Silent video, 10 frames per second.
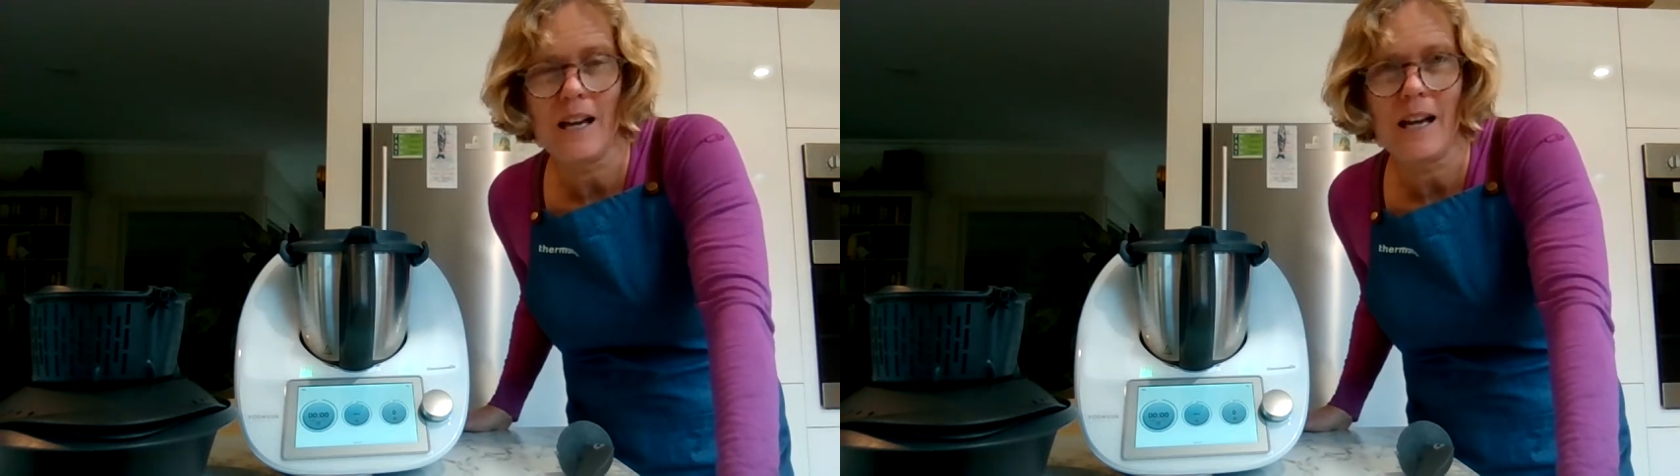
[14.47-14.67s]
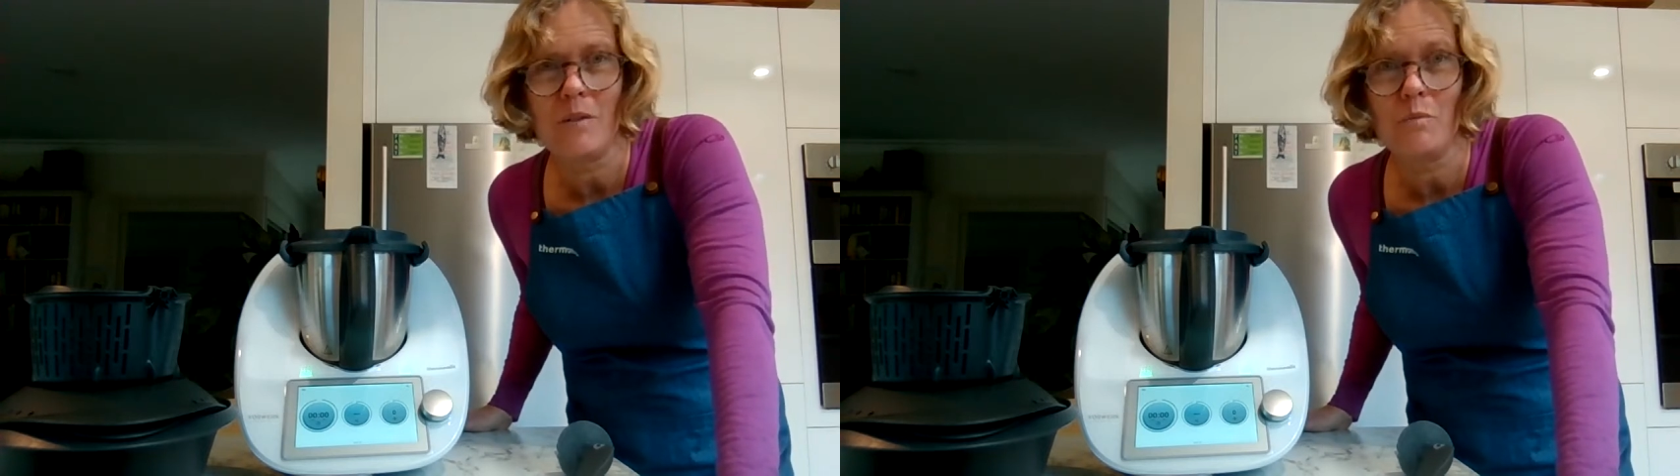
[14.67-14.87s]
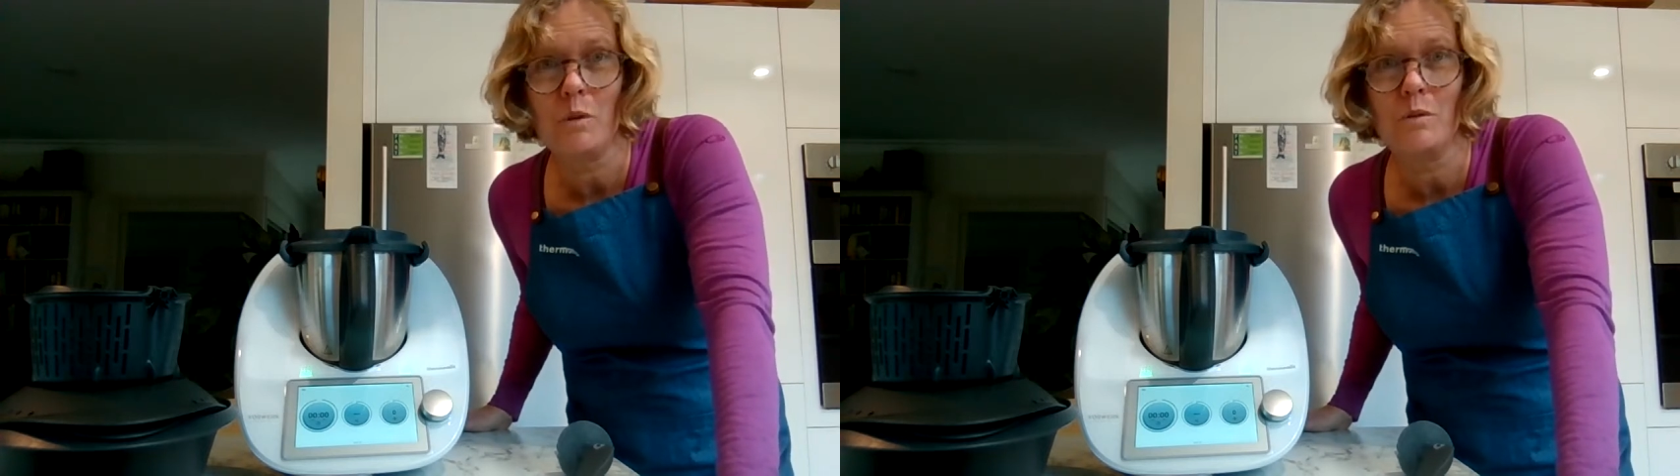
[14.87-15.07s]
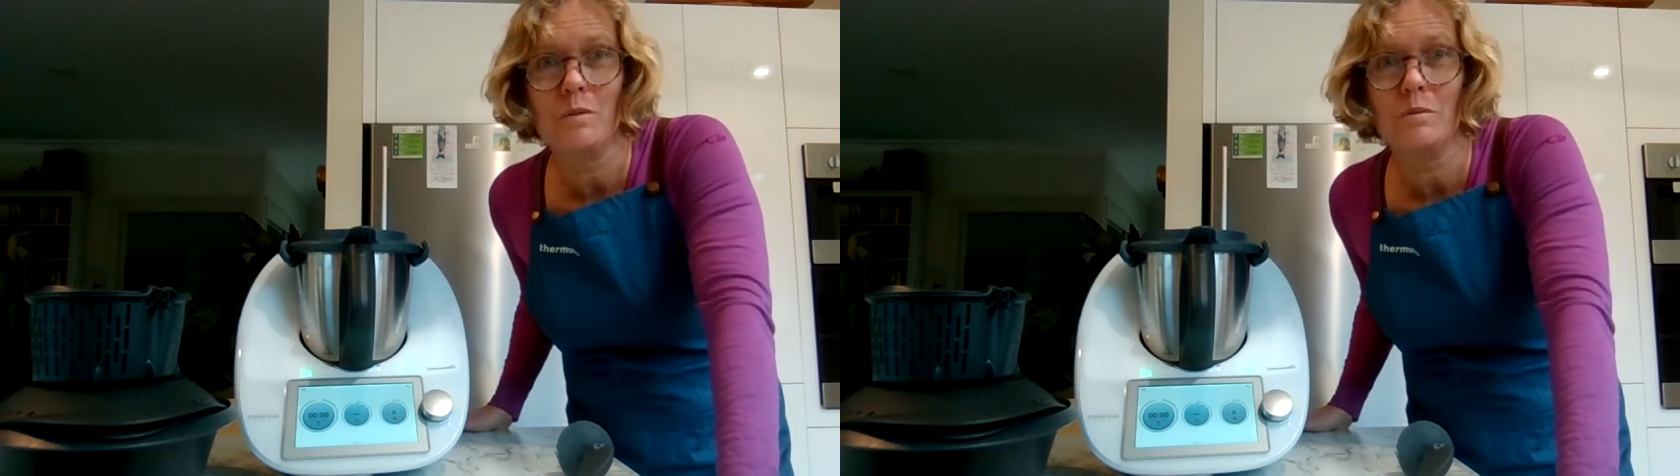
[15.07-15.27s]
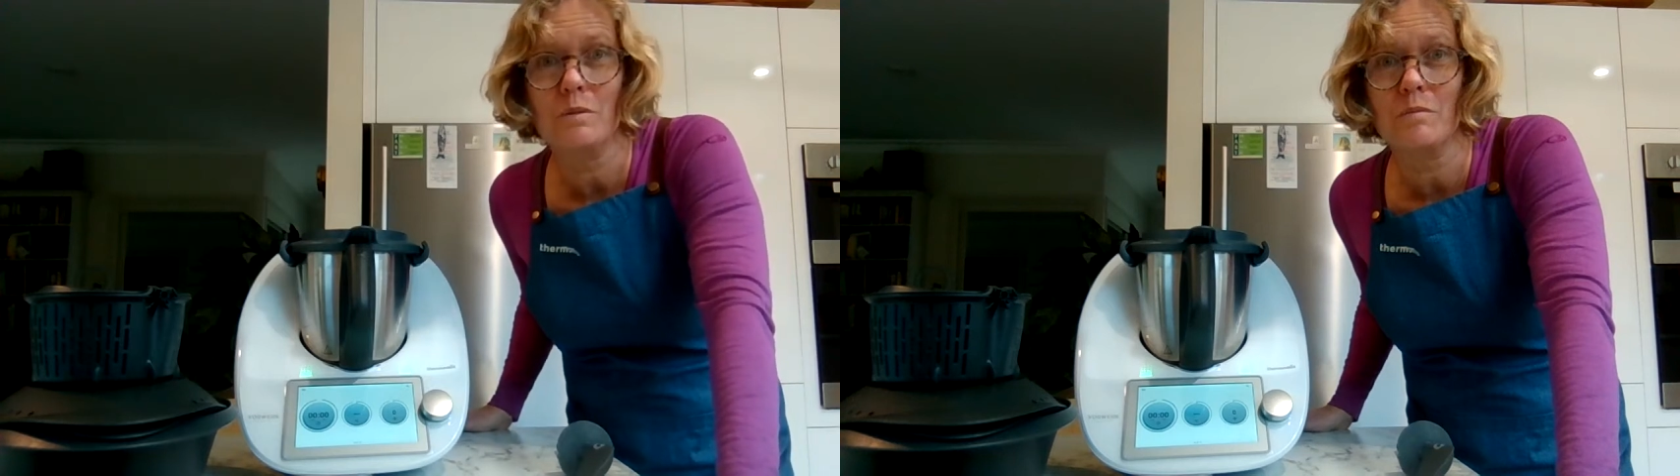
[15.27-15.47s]
and
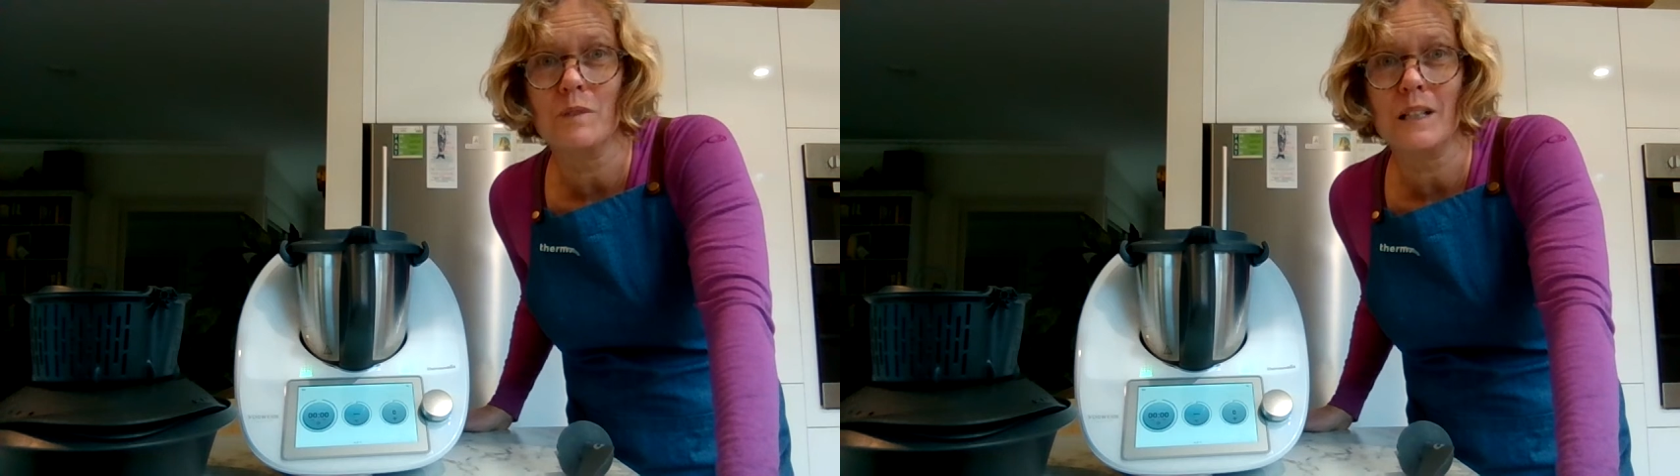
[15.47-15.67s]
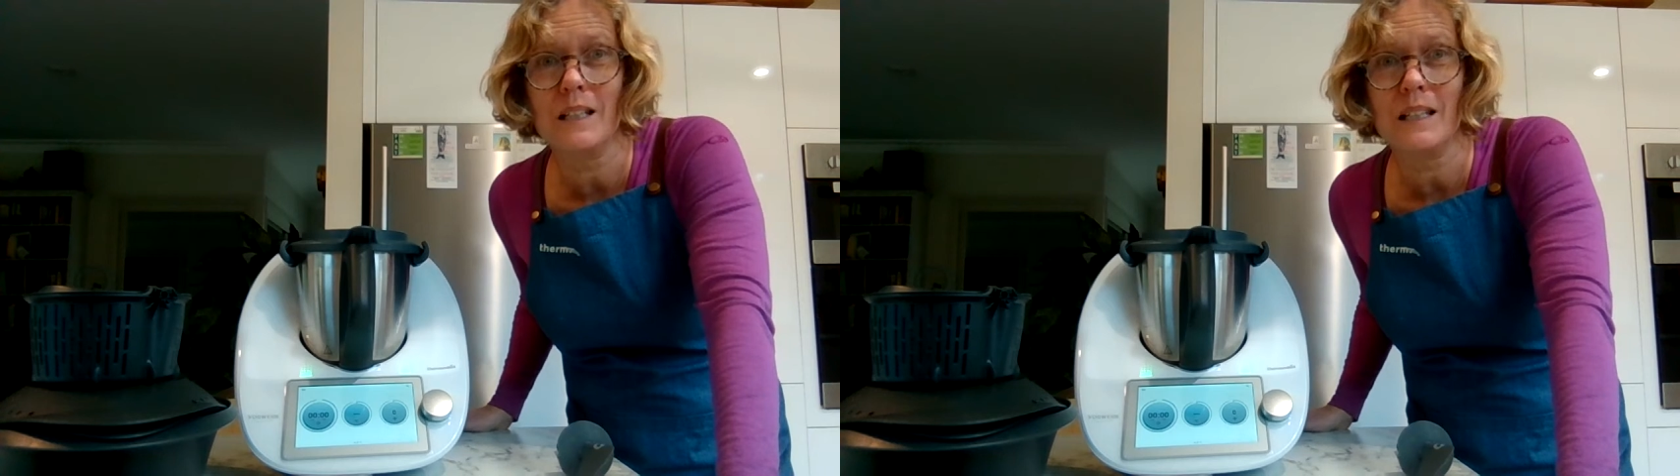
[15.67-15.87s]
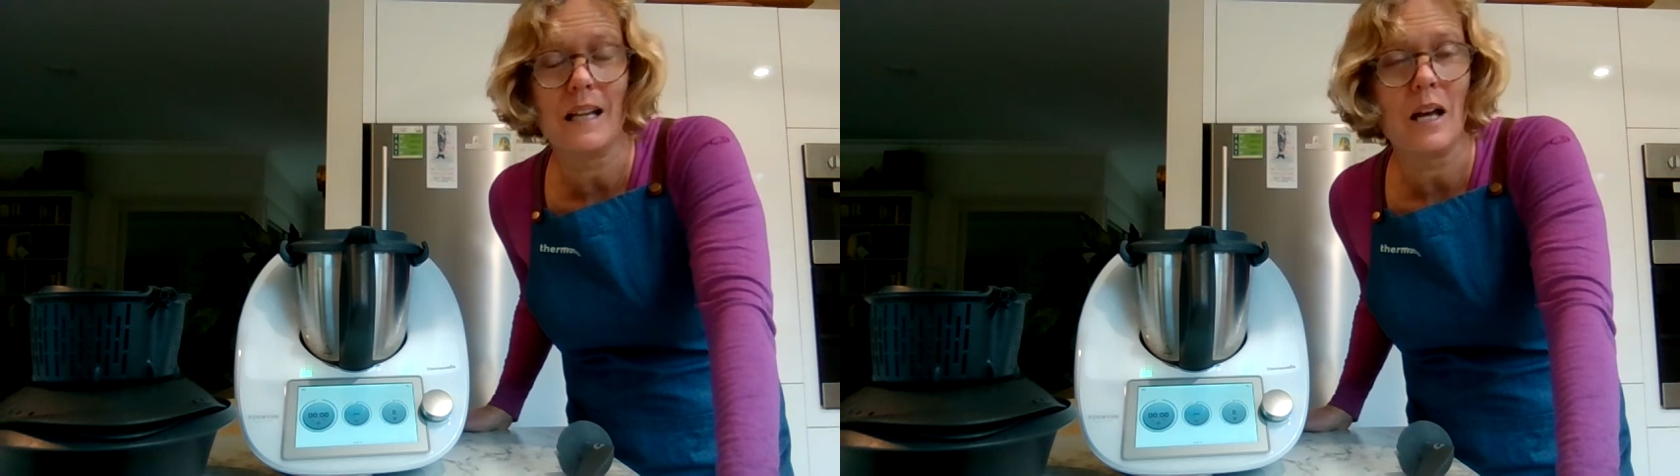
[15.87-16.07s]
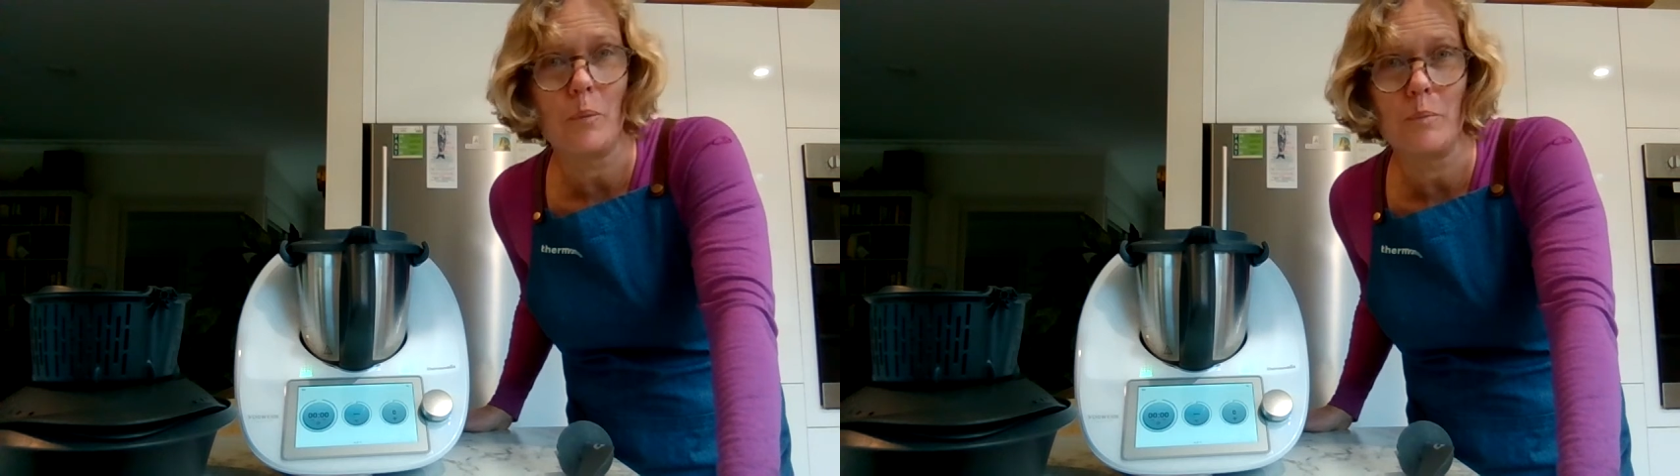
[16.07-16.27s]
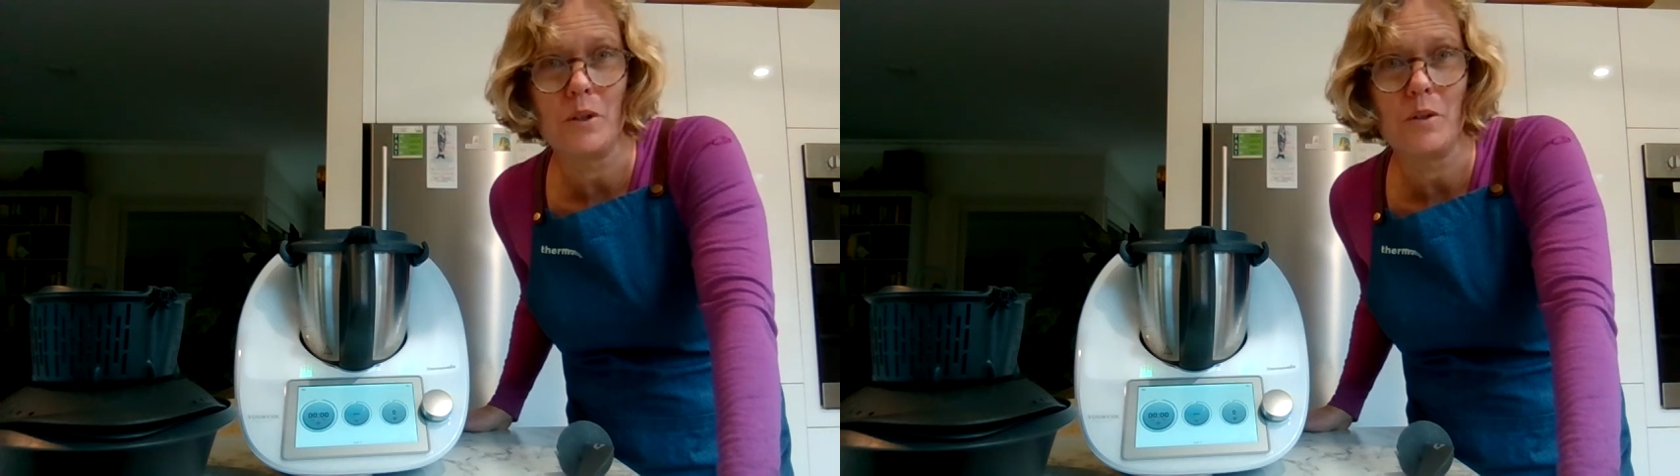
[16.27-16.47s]
will really
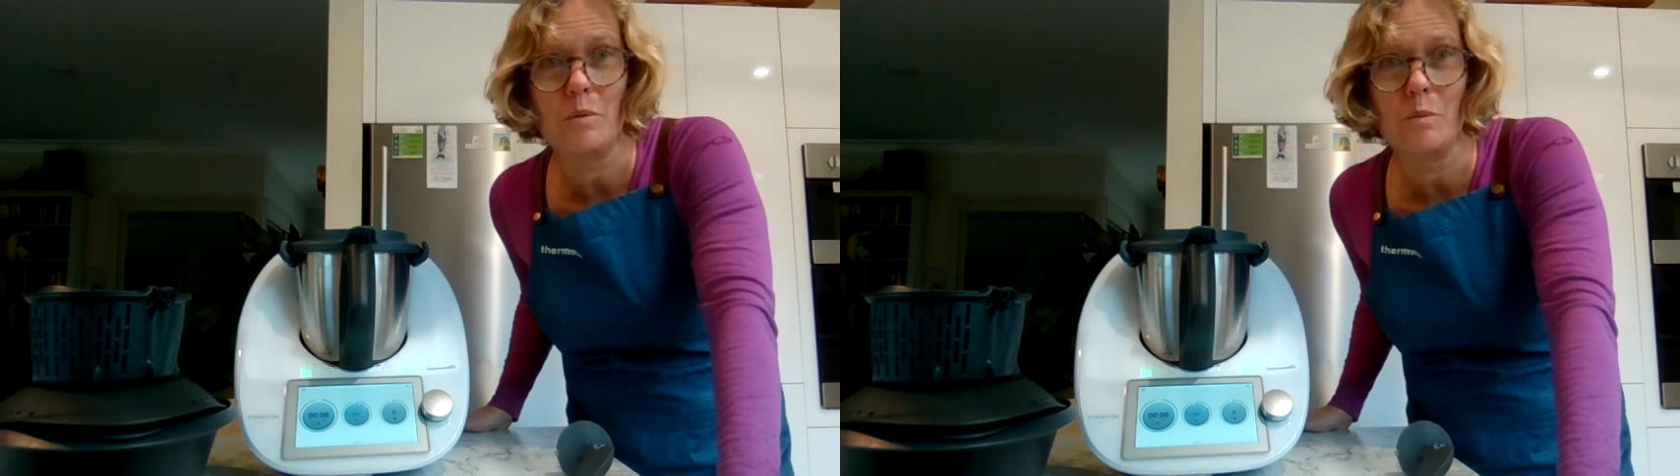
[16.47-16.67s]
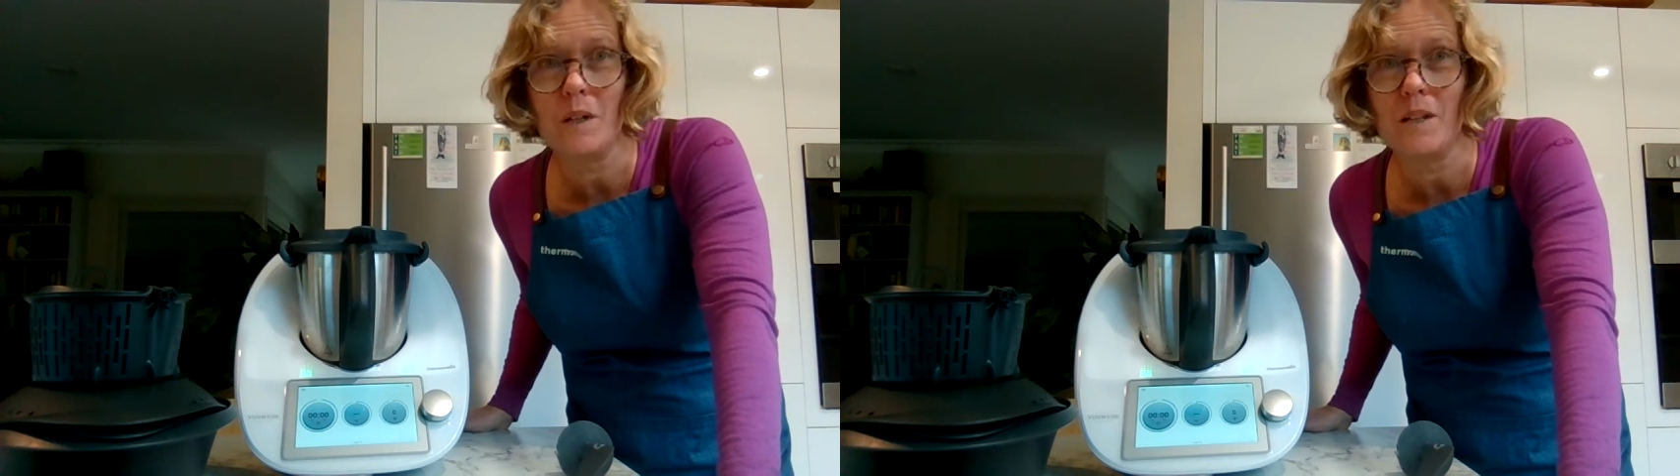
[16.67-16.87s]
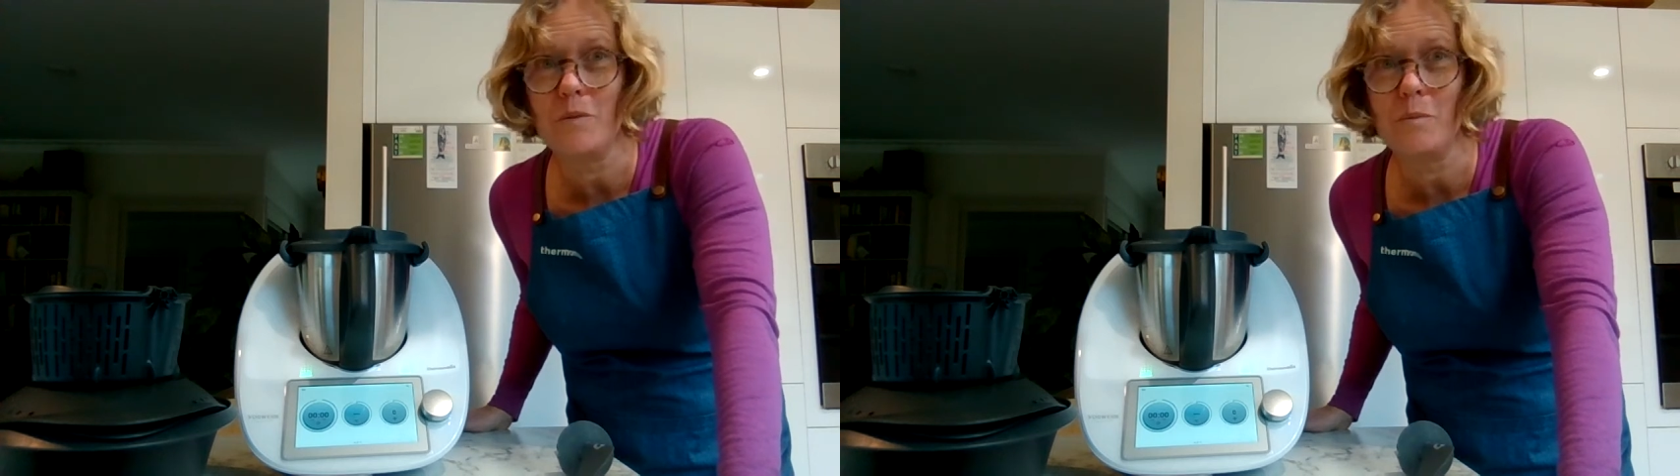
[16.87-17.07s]
help you with